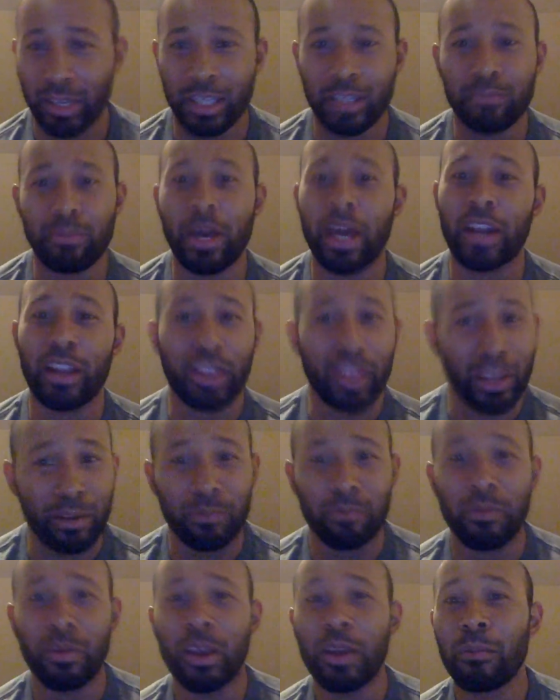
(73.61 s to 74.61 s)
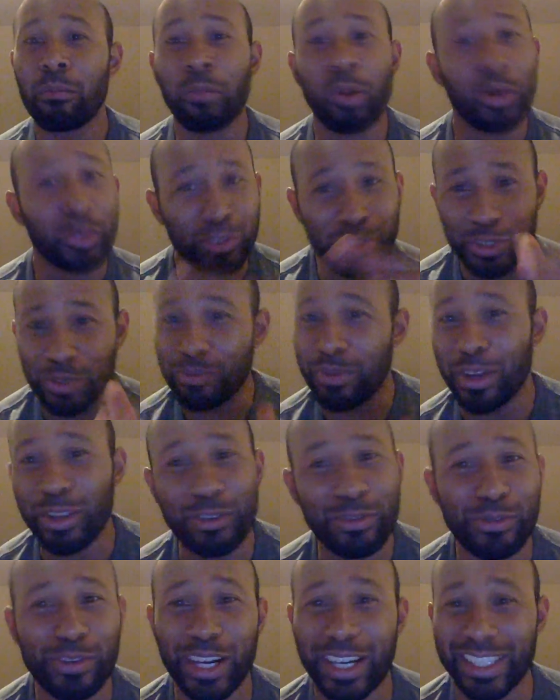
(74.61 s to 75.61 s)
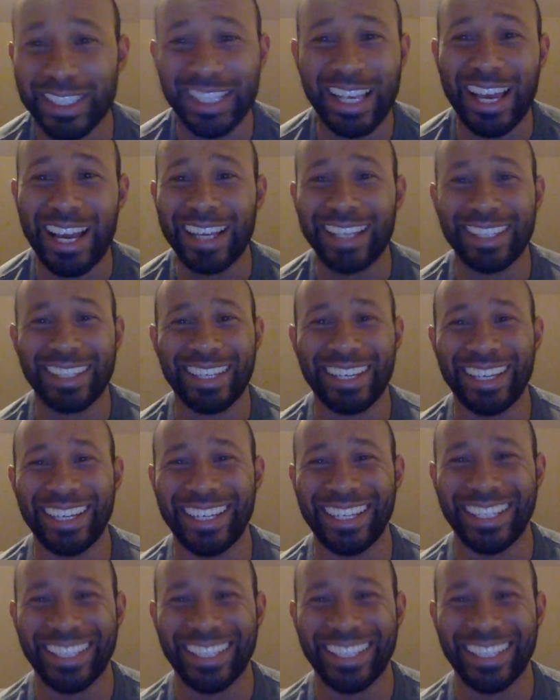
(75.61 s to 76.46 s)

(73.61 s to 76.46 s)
better than most of you motherfuckers out there.